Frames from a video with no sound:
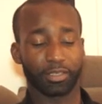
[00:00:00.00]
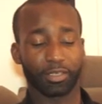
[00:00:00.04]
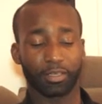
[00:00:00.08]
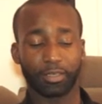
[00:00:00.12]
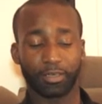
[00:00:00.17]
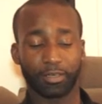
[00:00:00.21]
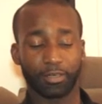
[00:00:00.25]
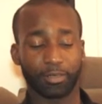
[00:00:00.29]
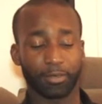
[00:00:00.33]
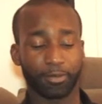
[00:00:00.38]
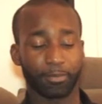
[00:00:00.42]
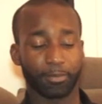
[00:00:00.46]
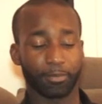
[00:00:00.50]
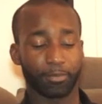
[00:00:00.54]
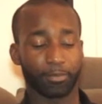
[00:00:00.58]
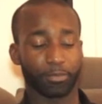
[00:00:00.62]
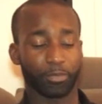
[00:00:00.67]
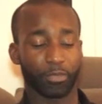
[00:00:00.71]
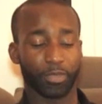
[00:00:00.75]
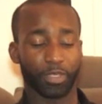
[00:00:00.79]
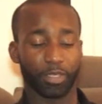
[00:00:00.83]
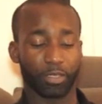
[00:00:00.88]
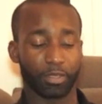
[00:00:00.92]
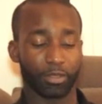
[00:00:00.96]
we have given to
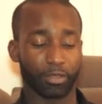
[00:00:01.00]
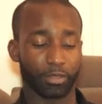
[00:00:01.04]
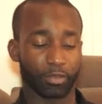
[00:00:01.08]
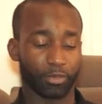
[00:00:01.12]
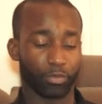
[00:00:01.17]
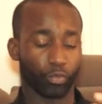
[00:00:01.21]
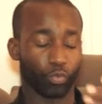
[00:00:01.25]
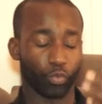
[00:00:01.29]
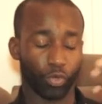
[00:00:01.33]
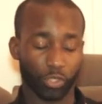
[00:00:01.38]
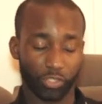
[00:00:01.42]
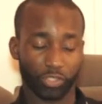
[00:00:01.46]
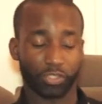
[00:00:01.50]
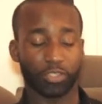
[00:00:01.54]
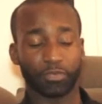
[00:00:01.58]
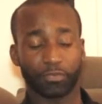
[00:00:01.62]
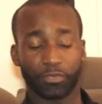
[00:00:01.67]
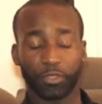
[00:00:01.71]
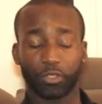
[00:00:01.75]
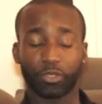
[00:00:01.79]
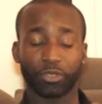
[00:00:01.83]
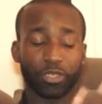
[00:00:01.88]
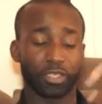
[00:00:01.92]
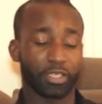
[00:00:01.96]
you. That's
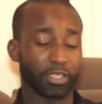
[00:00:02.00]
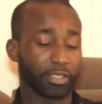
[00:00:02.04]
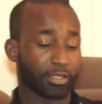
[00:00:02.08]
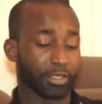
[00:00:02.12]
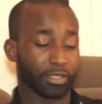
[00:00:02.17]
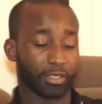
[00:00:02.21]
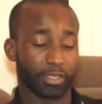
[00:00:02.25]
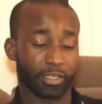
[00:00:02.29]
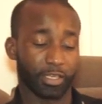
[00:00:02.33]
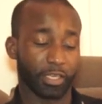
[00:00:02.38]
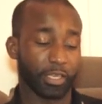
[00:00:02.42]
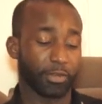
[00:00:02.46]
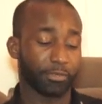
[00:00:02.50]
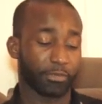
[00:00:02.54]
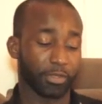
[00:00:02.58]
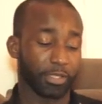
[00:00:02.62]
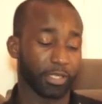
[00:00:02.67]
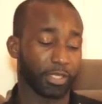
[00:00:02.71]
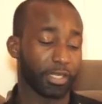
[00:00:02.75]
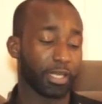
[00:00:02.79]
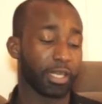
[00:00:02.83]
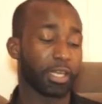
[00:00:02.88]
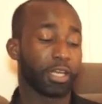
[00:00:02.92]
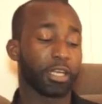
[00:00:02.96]
practically or
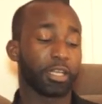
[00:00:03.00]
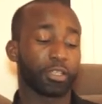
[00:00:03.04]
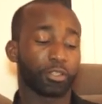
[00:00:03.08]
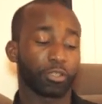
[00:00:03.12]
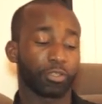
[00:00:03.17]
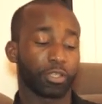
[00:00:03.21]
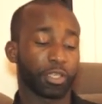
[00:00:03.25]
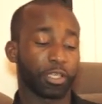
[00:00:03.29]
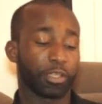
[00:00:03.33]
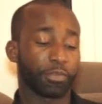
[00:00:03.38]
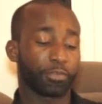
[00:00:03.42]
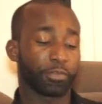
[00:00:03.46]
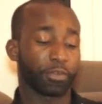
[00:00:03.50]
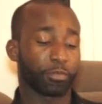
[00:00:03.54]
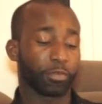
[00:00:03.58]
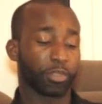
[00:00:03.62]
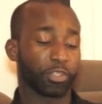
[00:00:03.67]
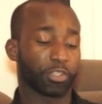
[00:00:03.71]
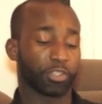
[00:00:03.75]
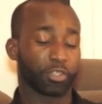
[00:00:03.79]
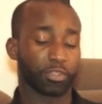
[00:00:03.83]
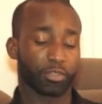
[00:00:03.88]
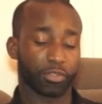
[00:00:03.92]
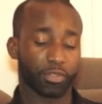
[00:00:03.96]
basically all you need to
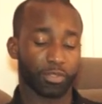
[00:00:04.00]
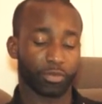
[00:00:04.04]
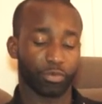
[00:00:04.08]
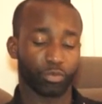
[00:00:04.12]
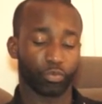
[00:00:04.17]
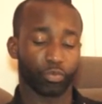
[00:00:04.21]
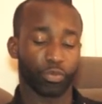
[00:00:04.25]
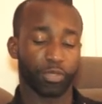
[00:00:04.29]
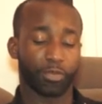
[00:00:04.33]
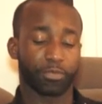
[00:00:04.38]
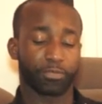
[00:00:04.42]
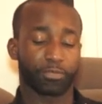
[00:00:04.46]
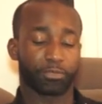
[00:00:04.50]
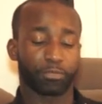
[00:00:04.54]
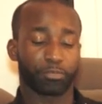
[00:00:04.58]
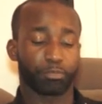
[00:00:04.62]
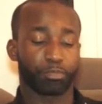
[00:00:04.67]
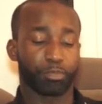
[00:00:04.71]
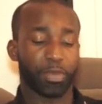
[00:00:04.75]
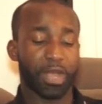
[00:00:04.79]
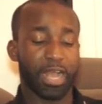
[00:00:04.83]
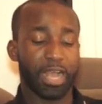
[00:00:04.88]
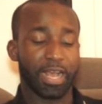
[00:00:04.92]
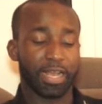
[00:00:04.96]
know about
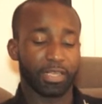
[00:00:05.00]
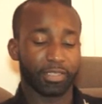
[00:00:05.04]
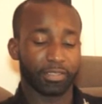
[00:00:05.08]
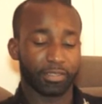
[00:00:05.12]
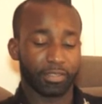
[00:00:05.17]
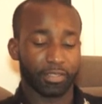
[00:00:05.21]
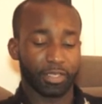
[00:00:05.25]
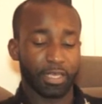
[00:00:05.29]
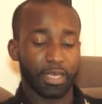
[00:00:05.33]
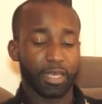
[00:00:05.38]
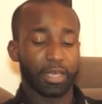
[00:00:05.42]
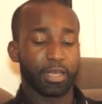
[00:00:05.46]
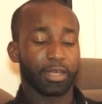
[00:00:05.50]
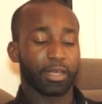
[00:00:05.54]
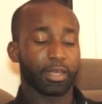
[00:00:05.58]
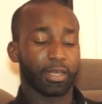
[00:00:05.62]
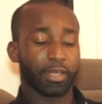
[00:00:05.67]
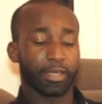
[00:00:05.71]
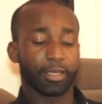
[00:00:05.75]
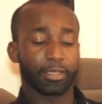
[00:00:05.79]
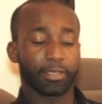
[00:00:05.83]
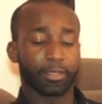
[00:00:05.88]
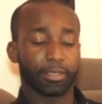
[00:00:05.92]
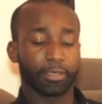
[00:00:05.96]
master's program.